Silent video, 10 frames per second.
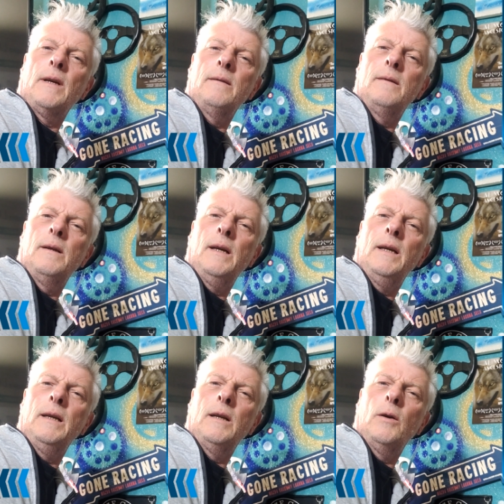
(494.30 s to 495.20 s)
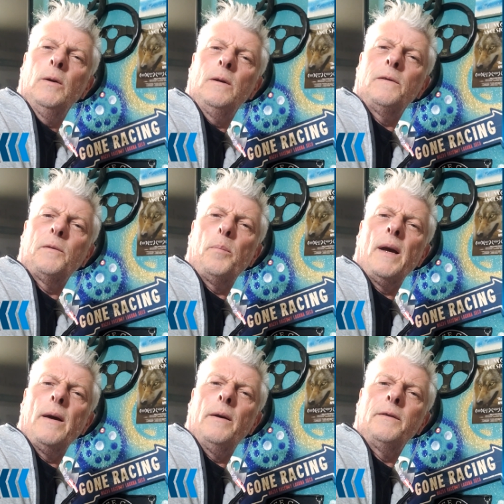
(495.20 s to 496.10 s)
don't need oodles of
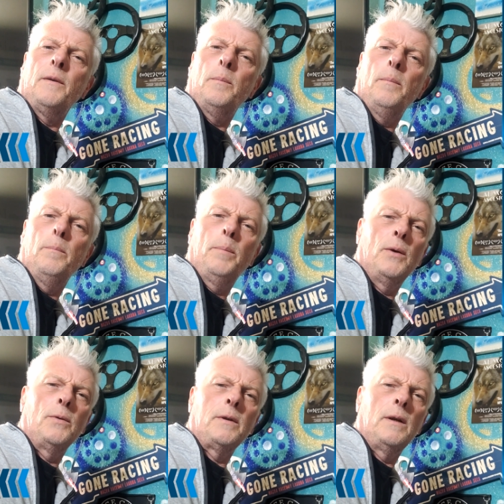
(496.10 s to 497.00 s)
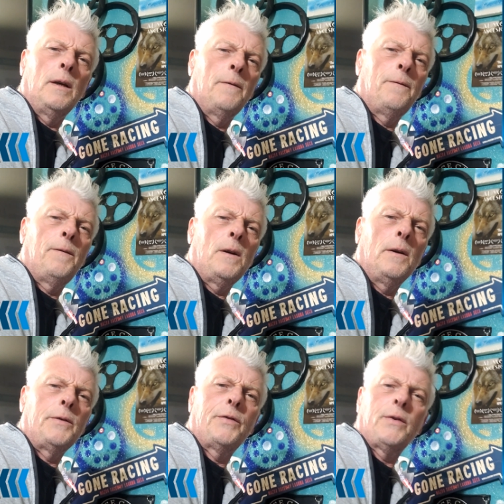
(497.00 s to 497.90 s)
power to build a, a
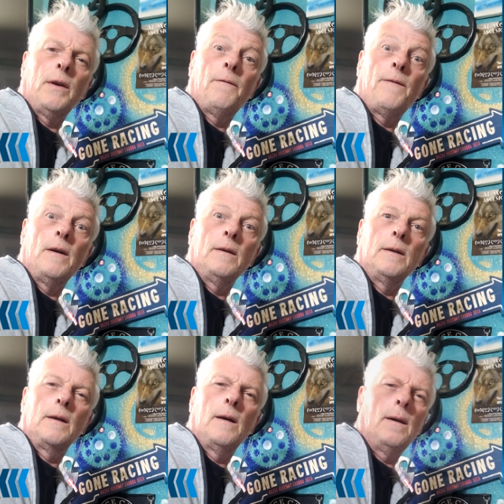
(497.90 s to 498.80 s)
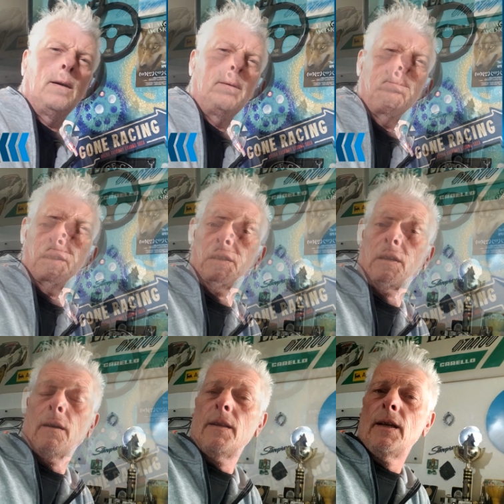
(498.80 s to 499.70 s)
fast, fun car. Uh, just
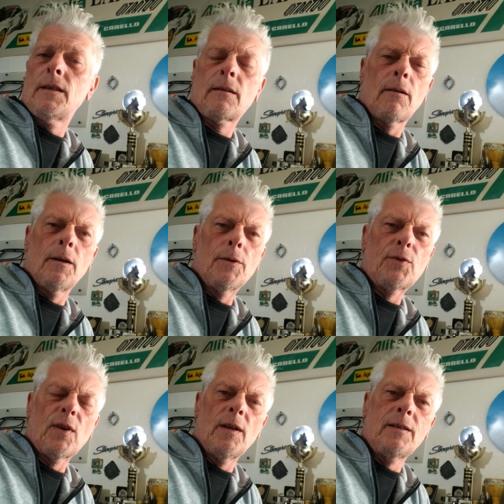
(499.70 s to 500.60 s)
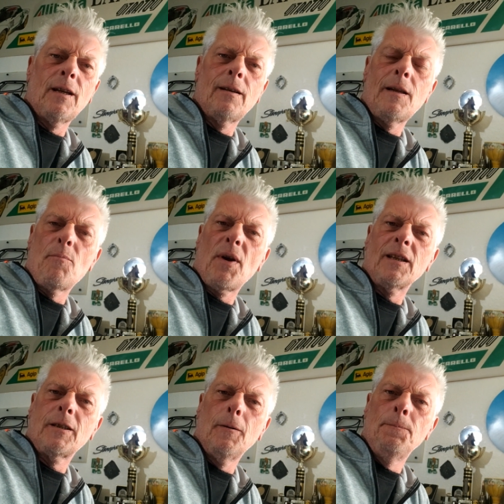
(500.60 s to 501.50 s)
like the Stratos, uh, totally
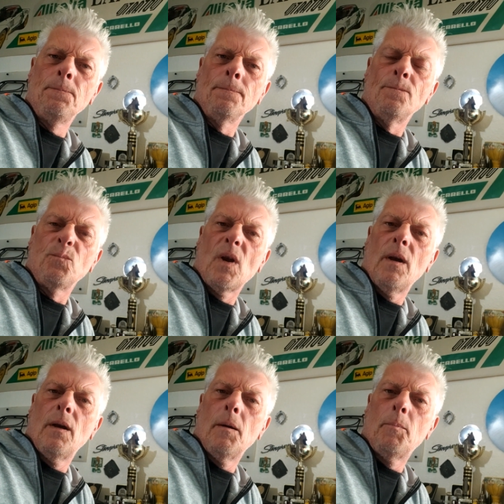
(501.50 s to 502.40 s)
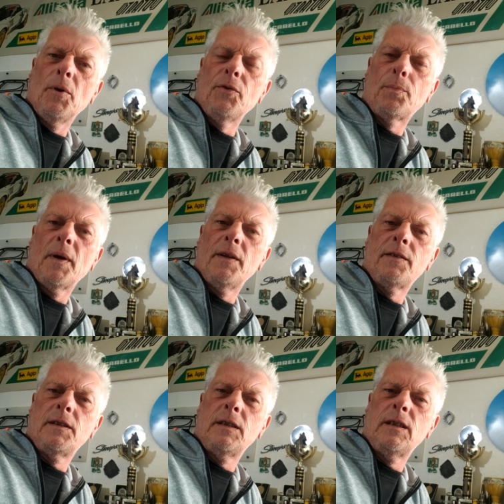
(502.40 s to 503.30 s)
impractical. Uh, boot
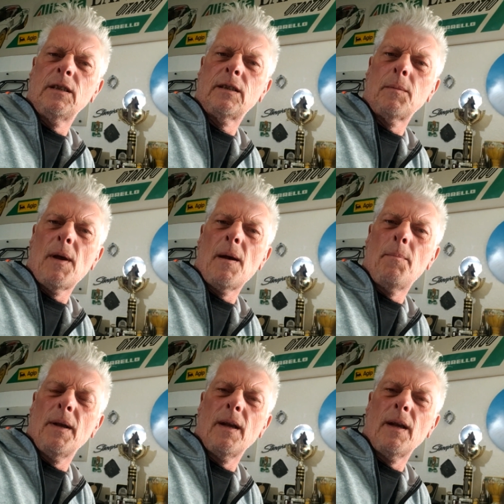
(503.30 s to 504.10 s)
space just about